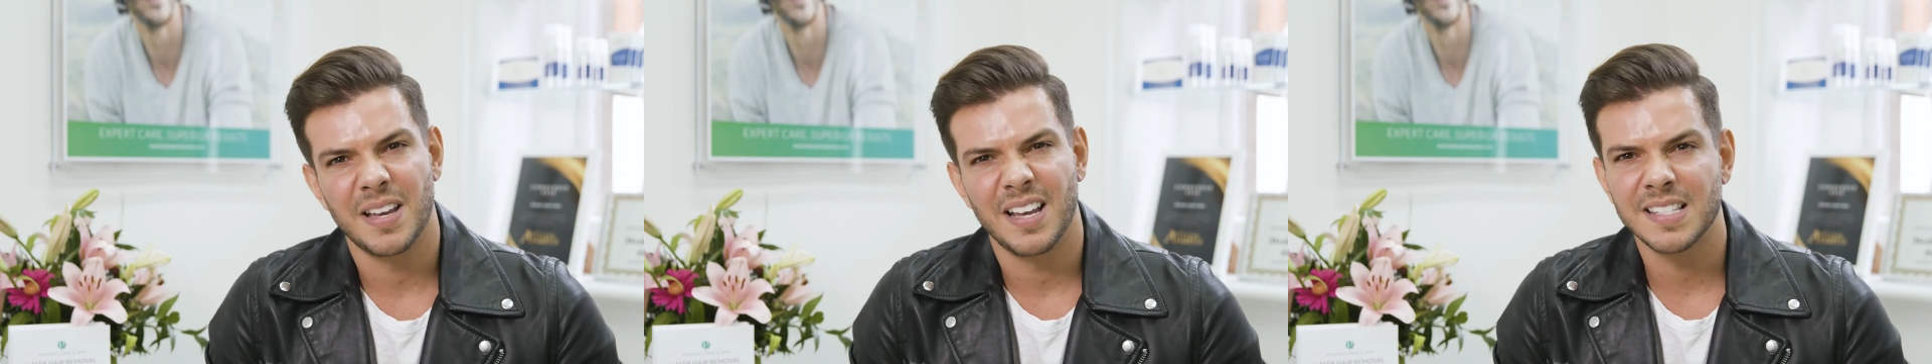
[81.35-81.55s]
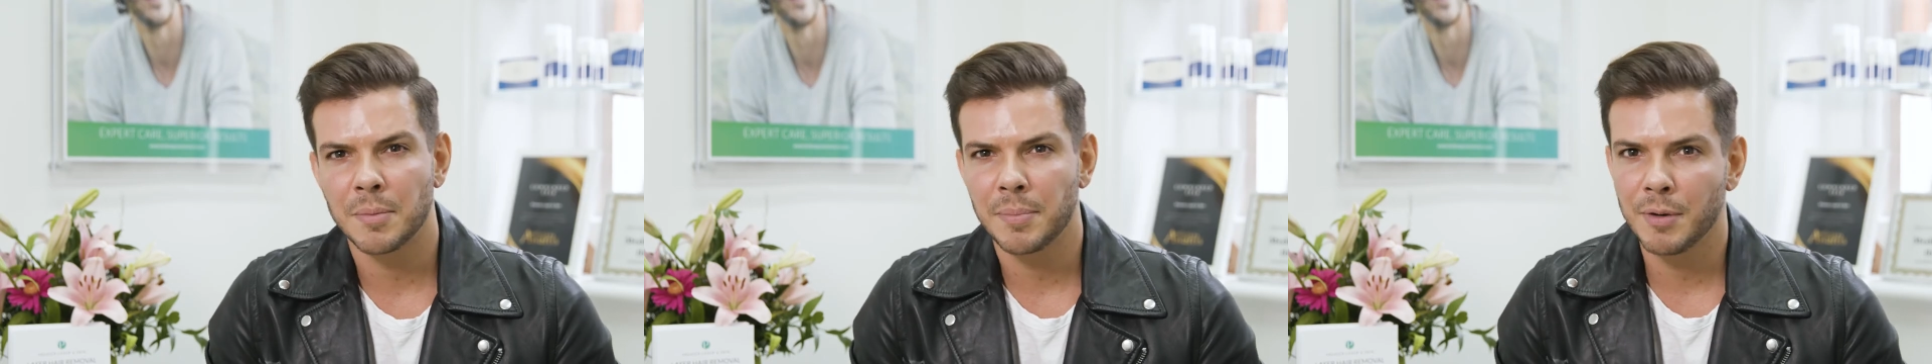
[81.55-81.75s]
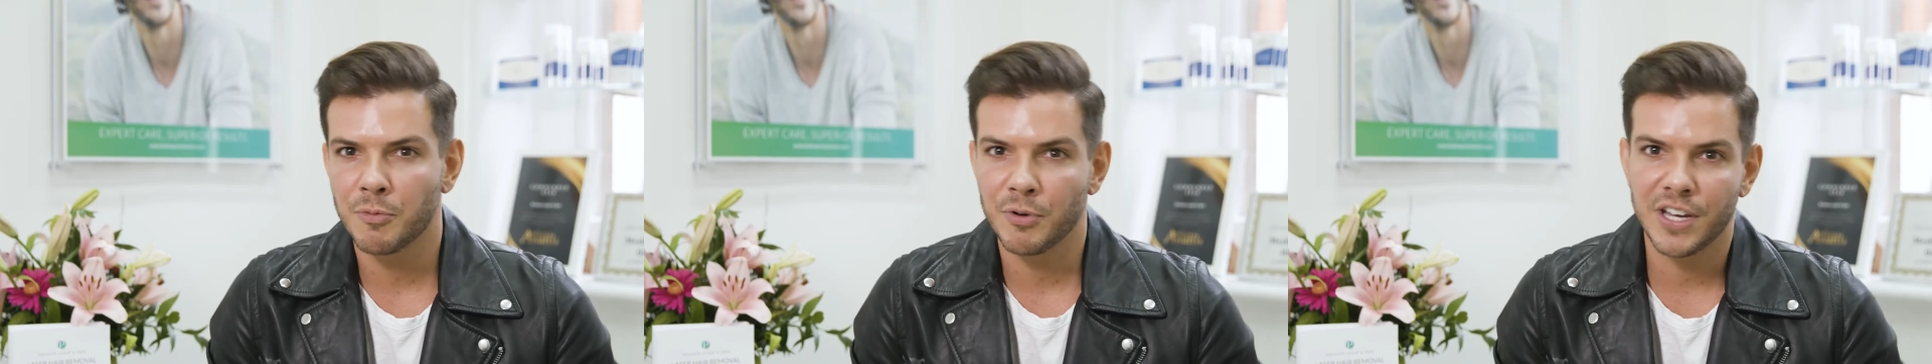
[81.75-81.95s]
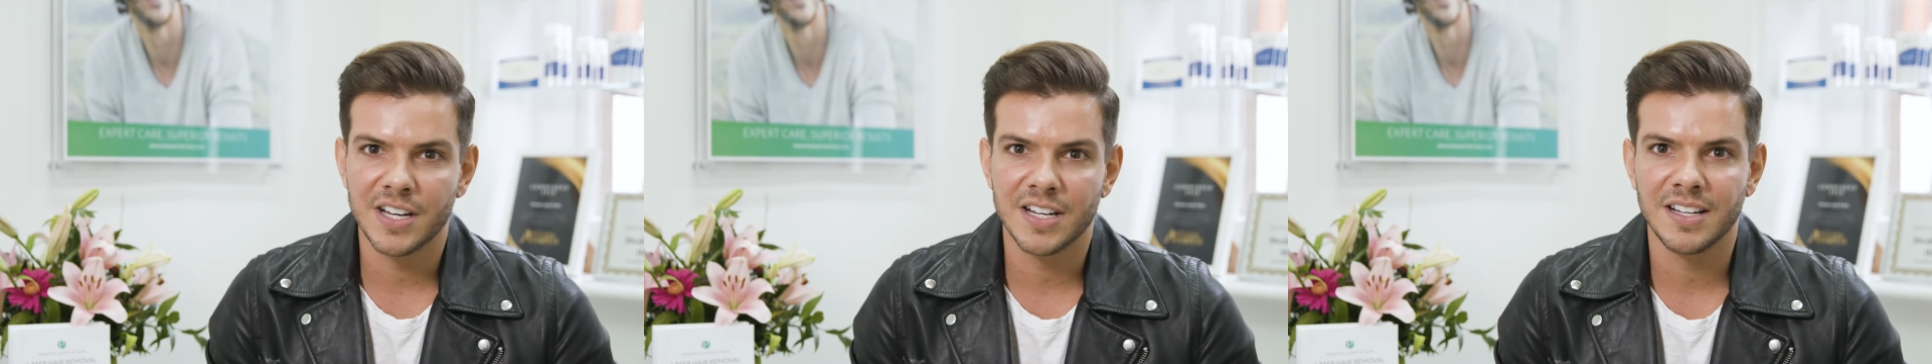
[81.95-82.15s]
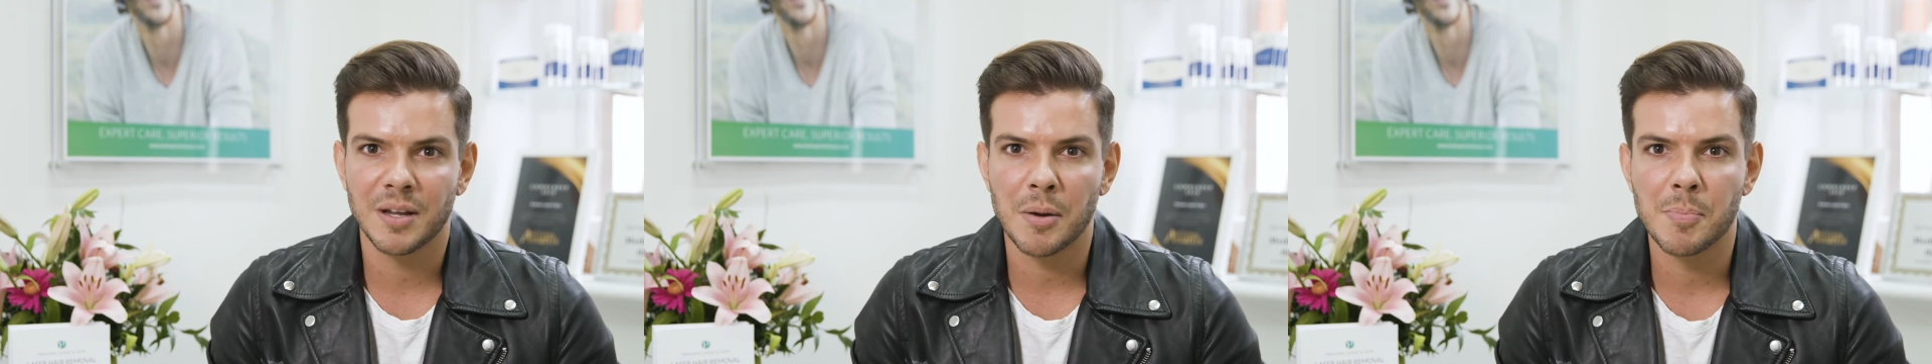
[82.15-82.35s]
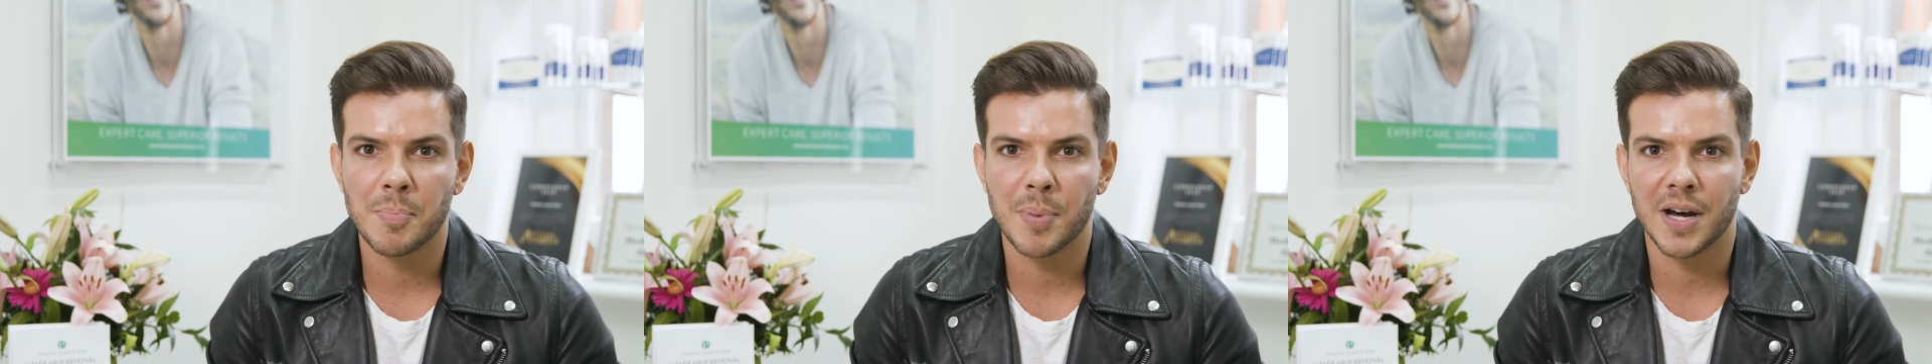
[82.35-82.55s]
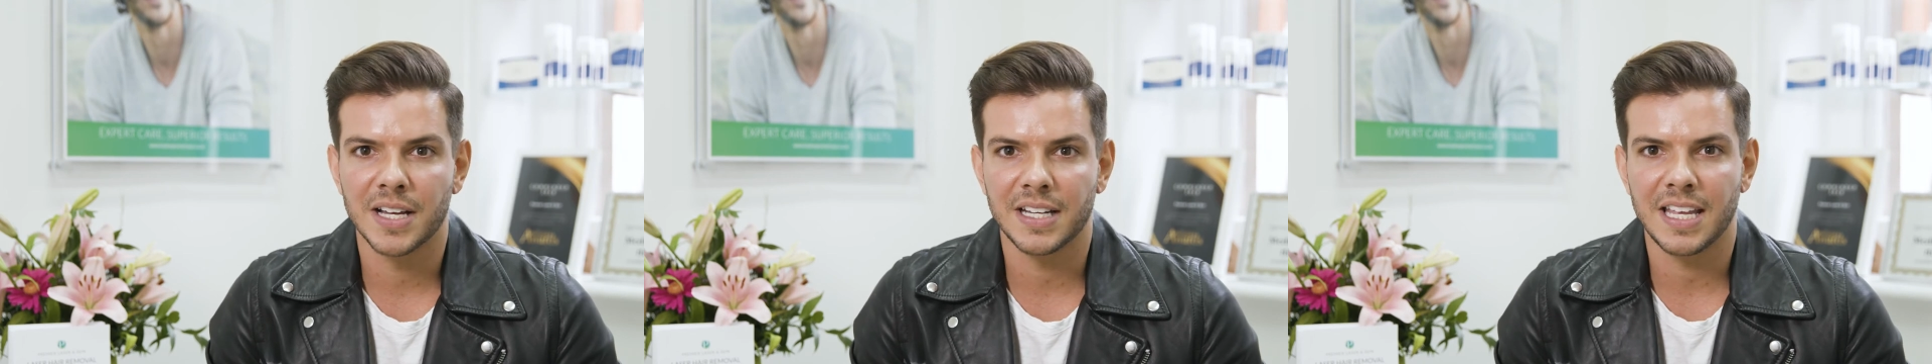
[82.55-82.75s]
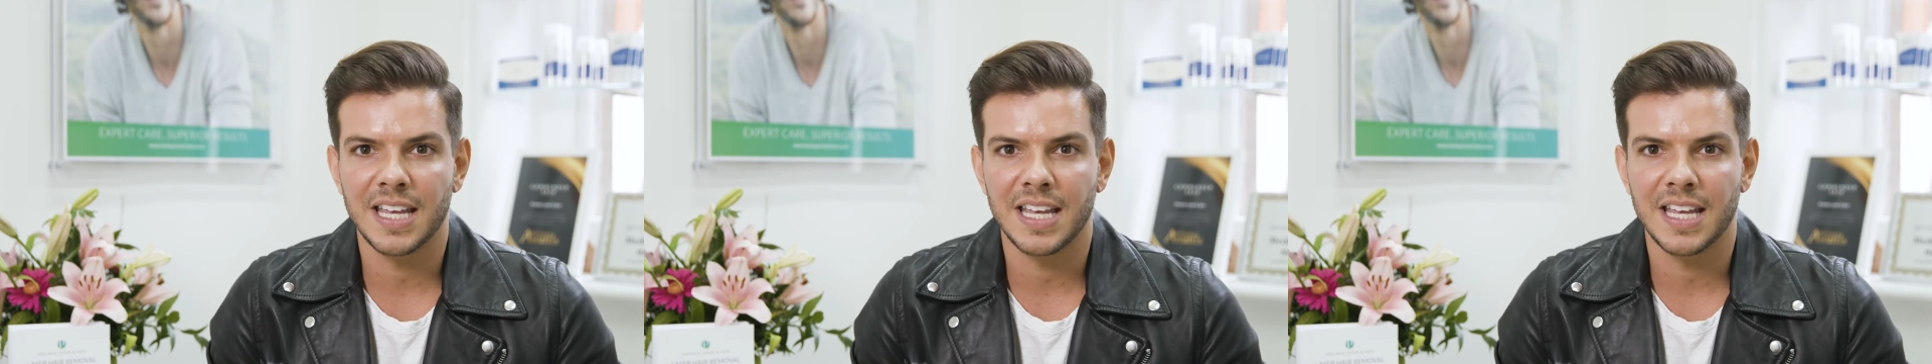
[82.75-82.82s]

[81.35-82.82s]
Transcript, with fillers: It's a bit weird, but